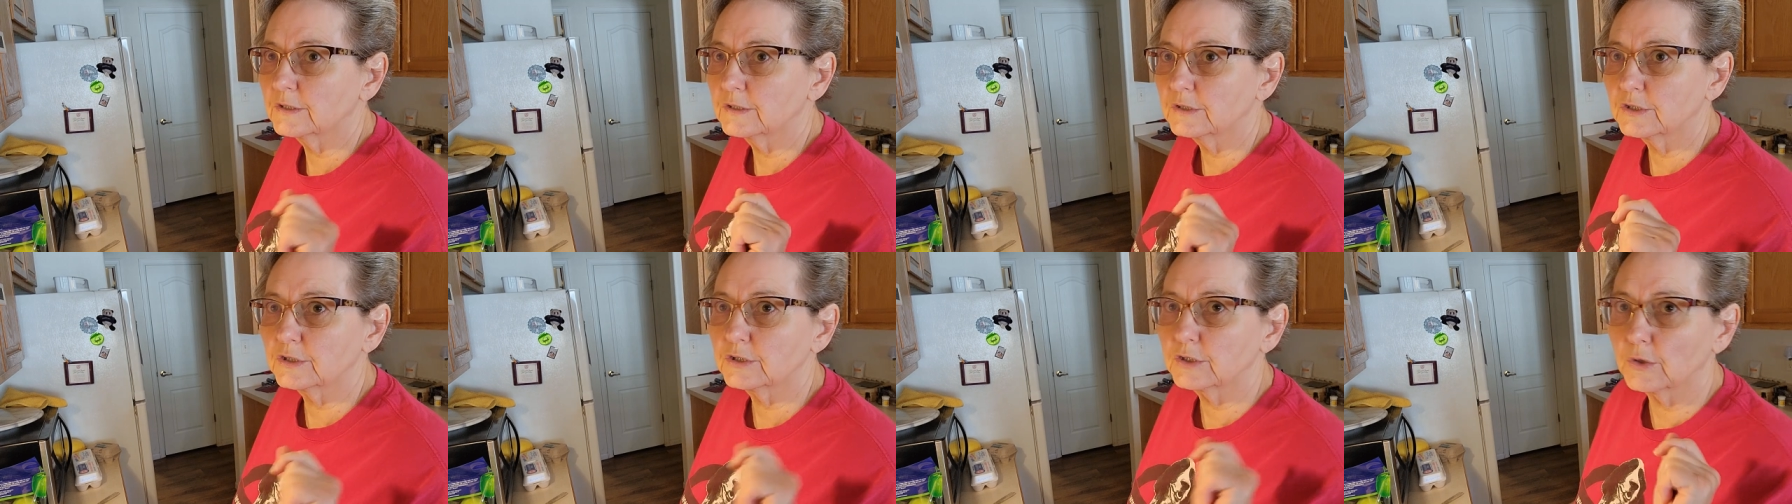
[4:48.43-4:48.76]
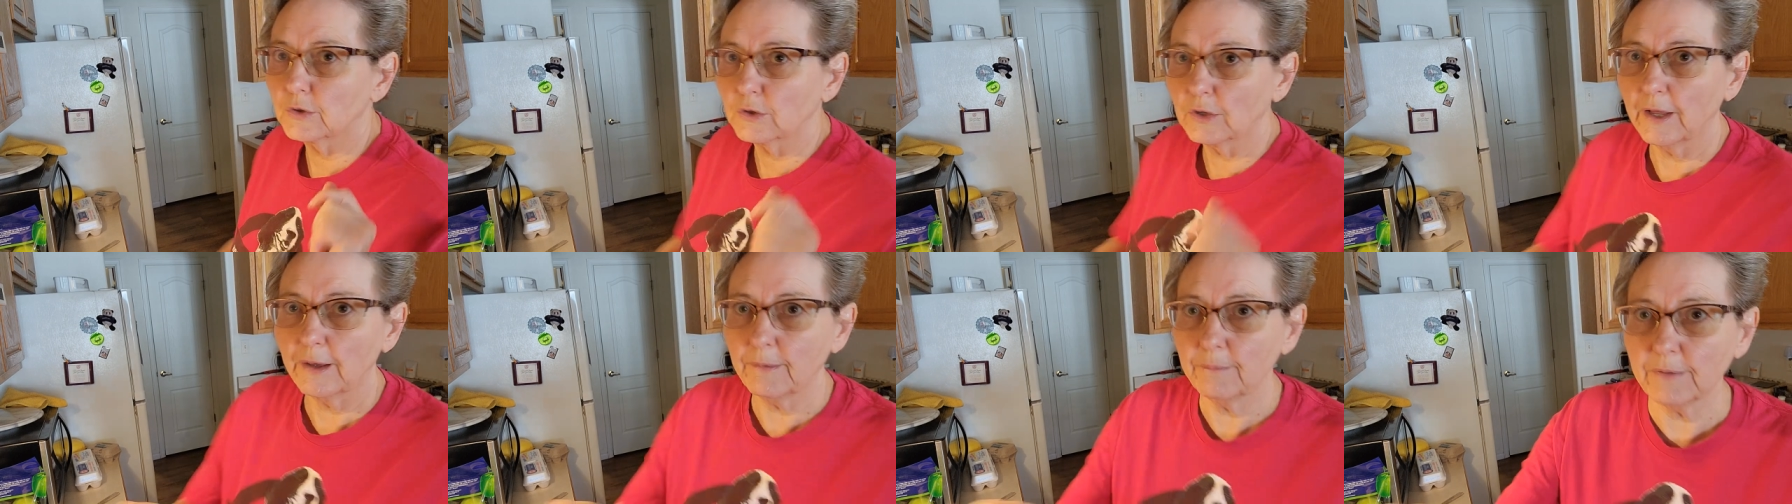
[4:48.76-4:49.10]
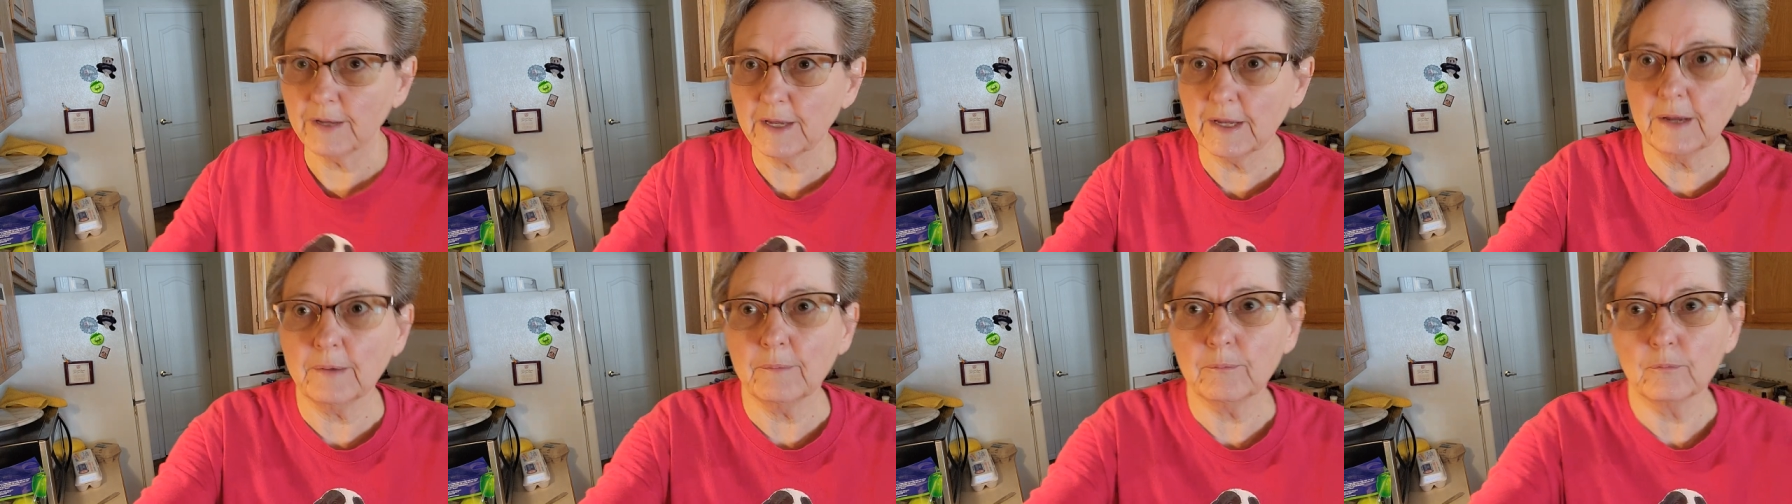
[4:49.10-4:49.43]
So let
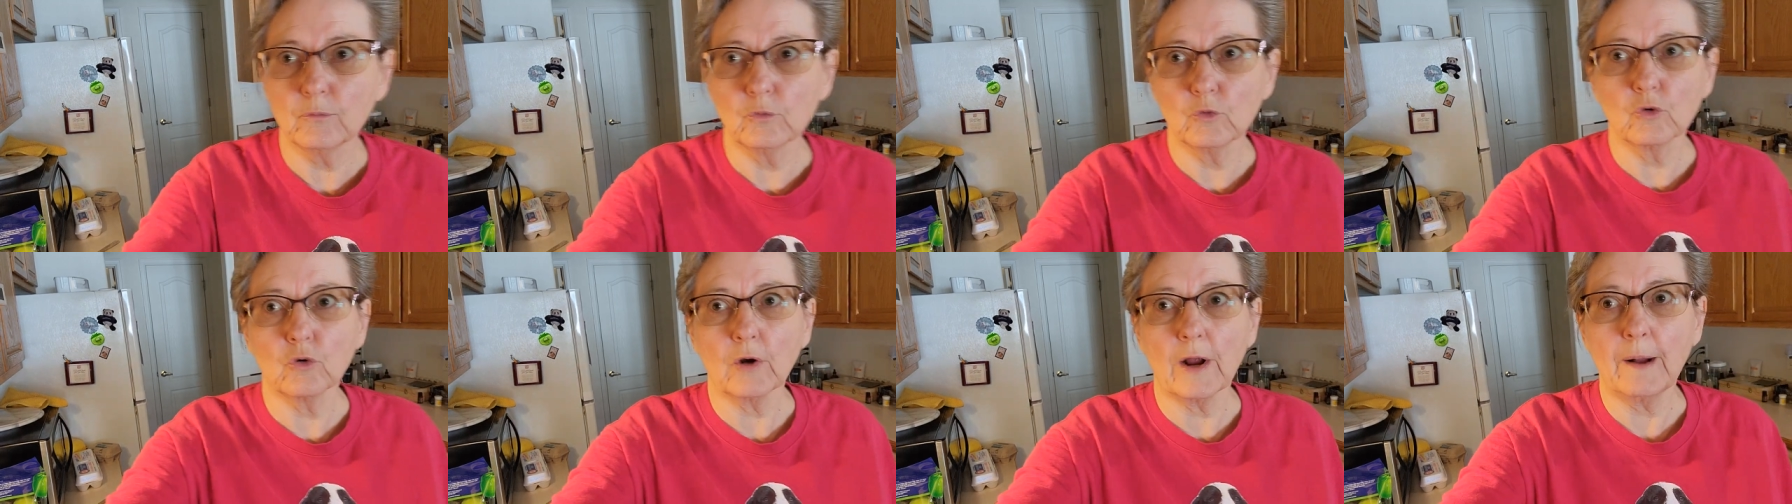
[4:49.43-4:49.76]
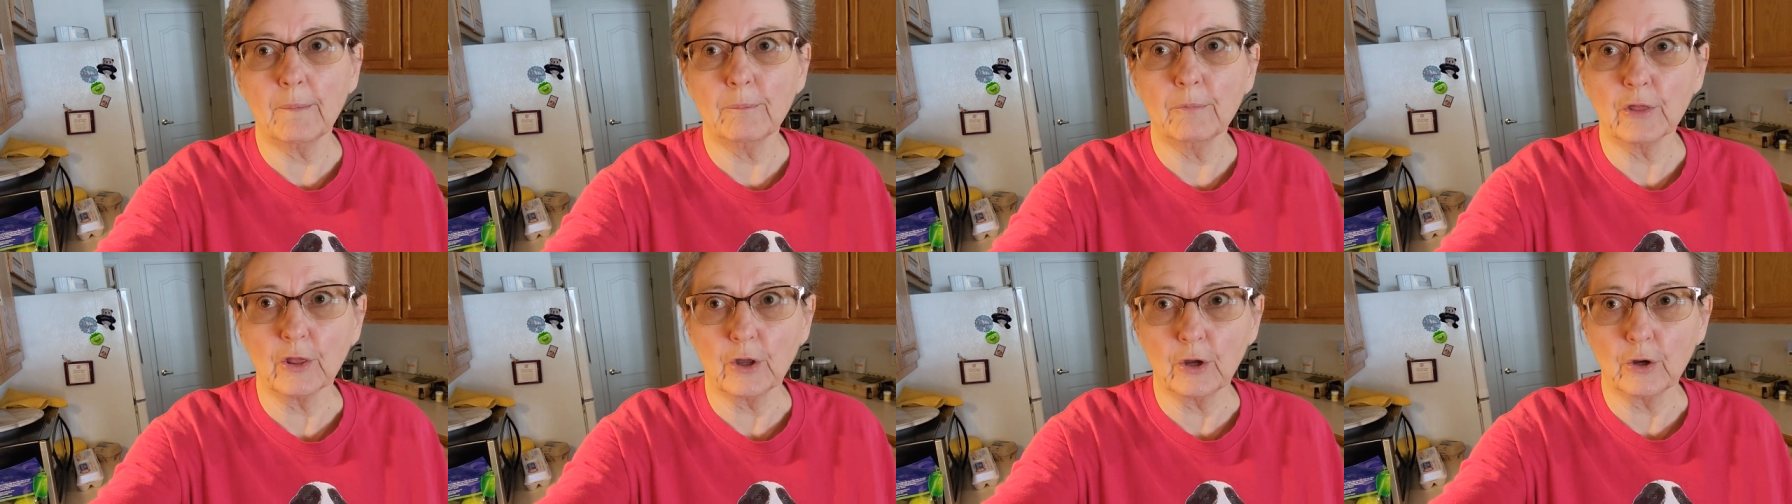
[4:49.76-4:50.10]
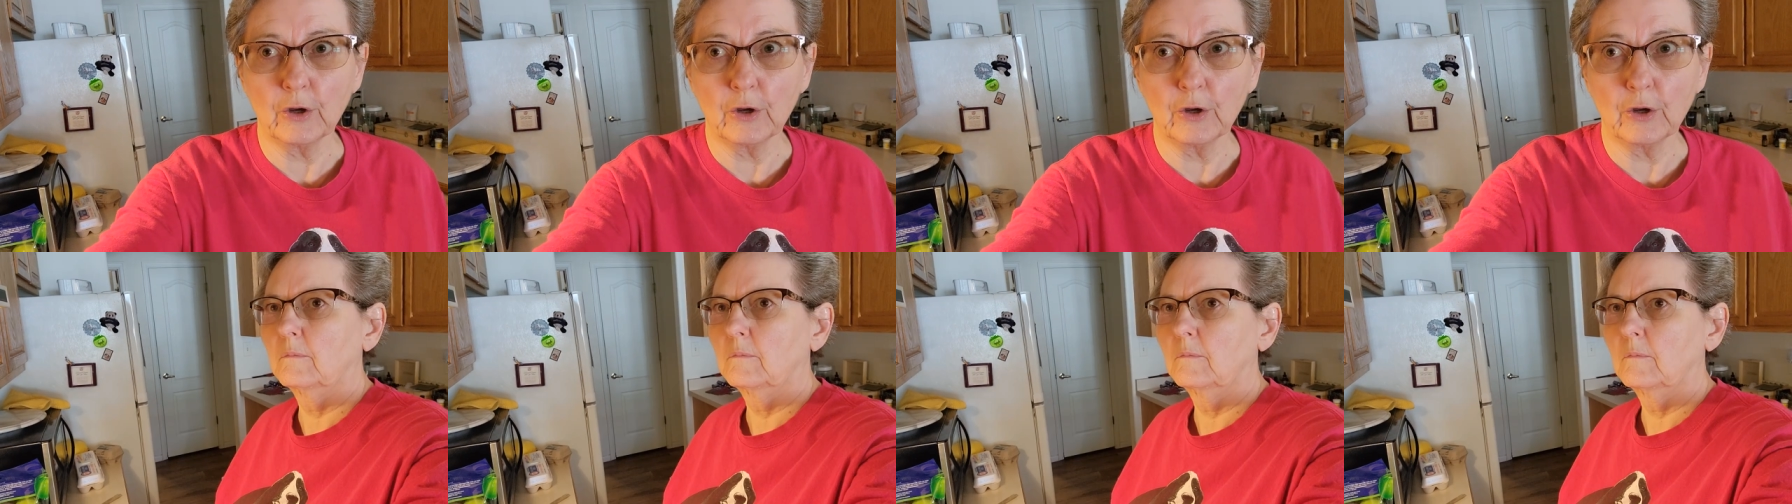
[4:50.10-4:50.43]
me grab
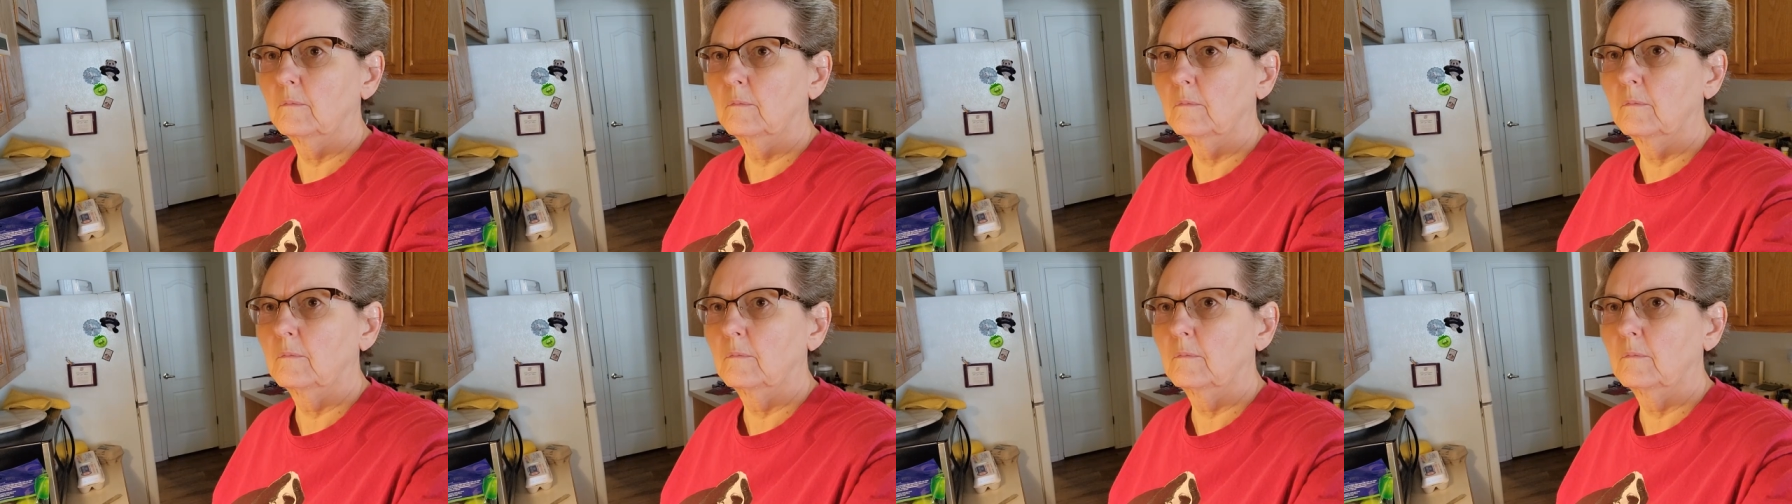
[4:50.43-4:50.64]
those